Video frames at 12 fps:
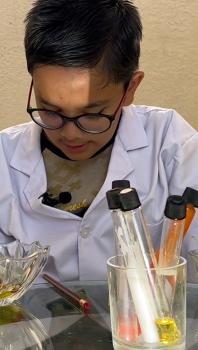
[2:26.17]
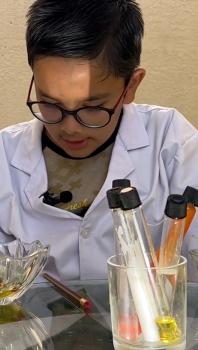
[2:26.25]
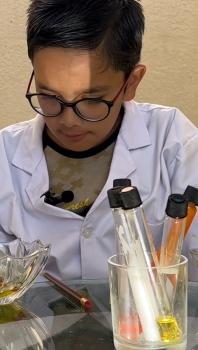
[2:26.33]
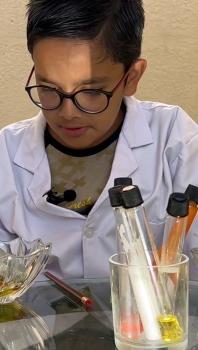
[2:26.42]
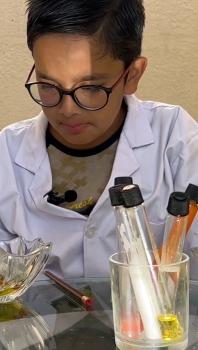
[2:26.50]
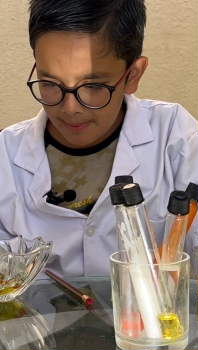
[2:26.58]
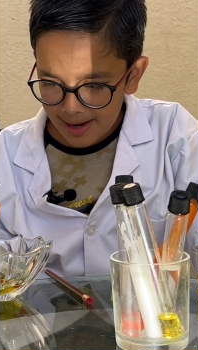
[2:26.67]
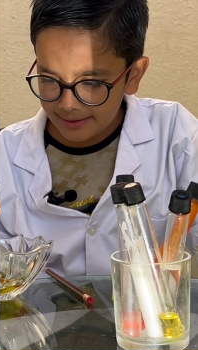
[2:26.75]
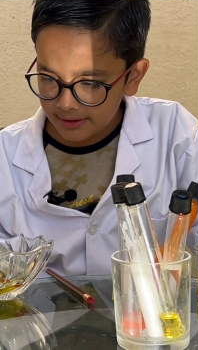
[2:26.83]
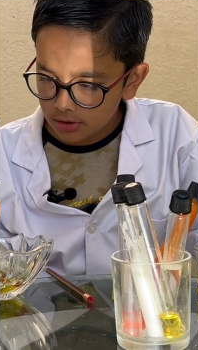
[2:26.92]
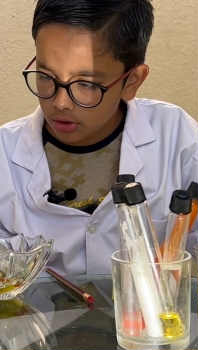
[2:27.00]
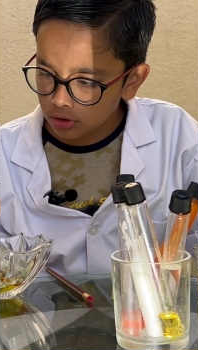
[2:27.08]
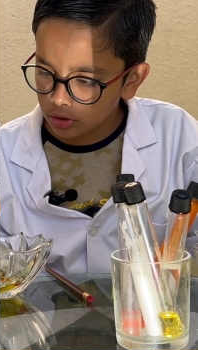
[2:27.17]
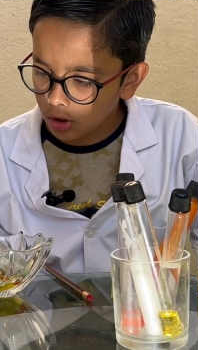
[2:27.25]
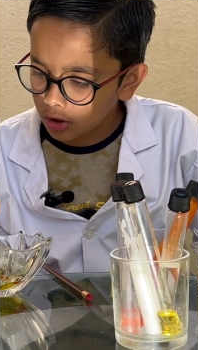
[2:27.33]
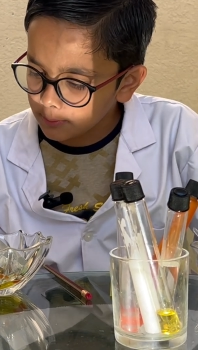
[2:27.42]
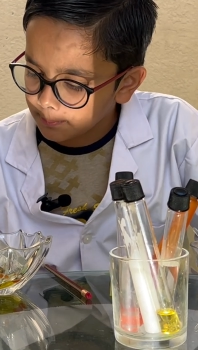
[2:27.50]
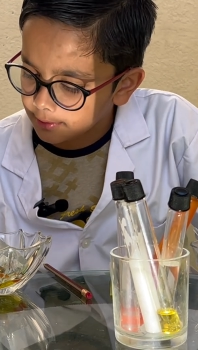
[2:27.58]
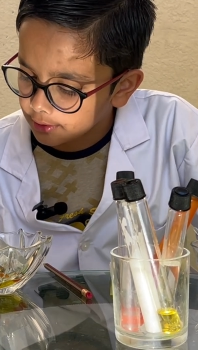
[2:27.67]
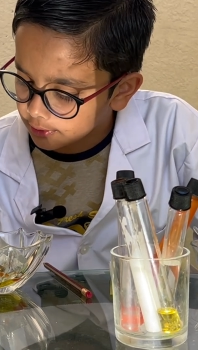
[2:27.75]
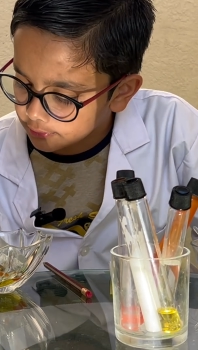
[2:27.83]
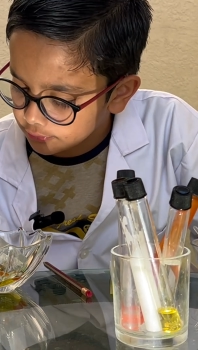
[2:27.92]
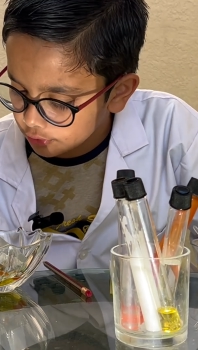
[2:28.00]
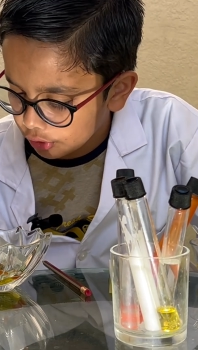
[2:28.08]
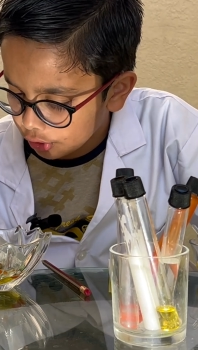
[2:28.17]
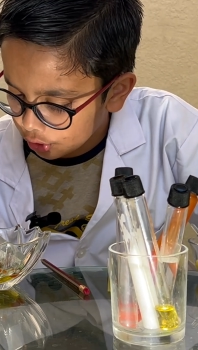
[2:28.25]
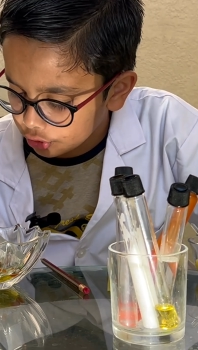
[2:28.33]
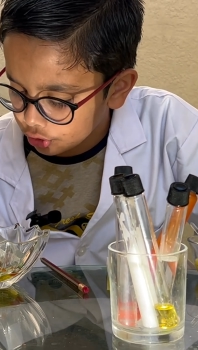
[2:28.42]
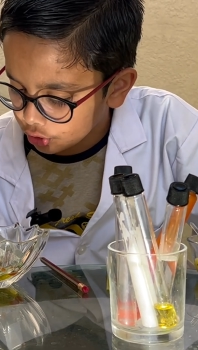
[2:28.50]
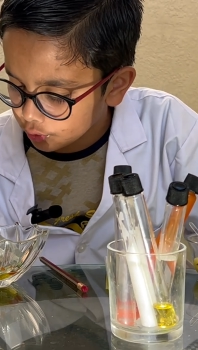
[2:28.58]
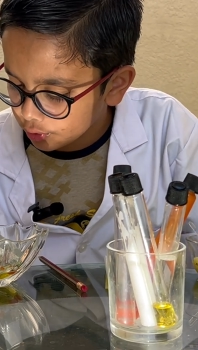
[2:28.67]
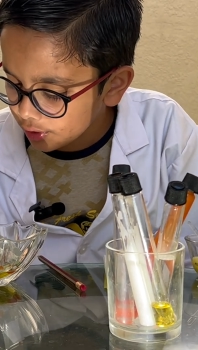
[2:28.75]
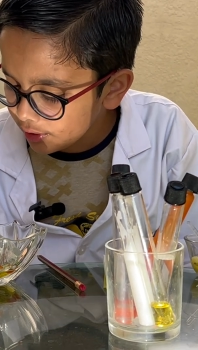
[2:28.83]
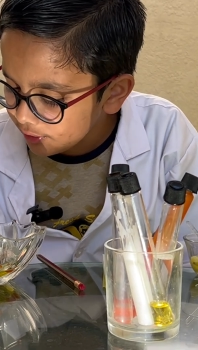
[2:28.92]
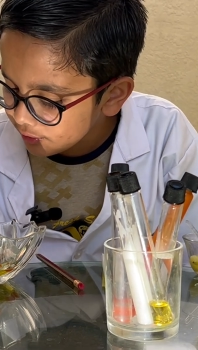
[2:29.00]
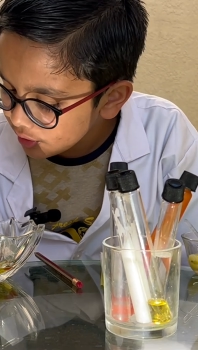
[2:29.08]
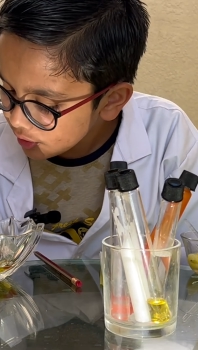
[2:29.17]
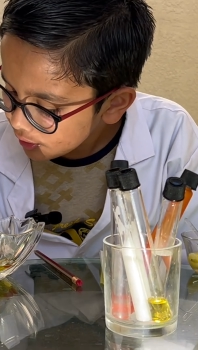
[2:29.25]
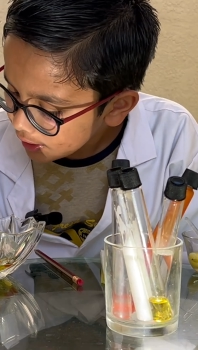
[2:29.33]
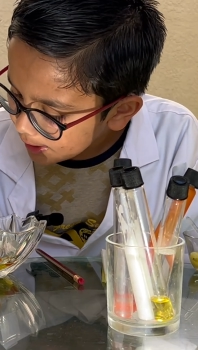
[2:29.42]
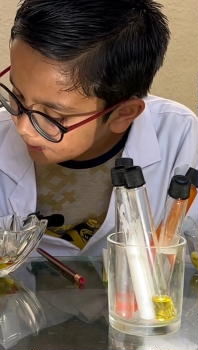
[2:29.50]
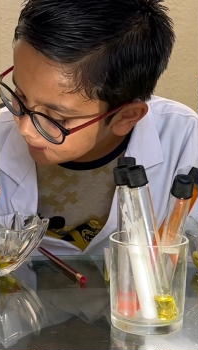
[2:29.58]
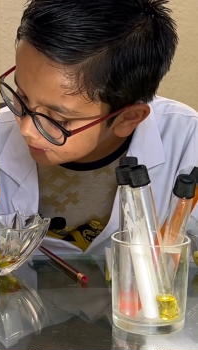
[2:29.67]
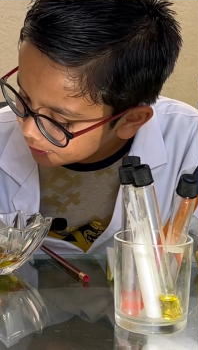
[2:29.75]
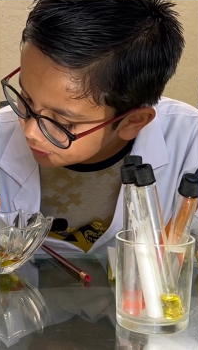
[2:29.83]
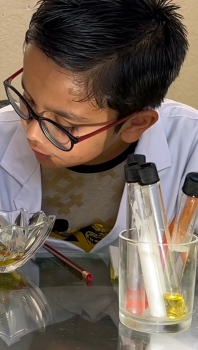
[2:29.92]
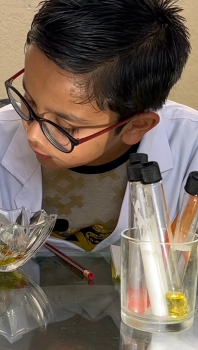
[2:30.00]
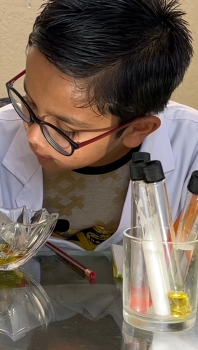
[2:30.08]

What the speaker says: if it's melted or not. It's hot or cold, because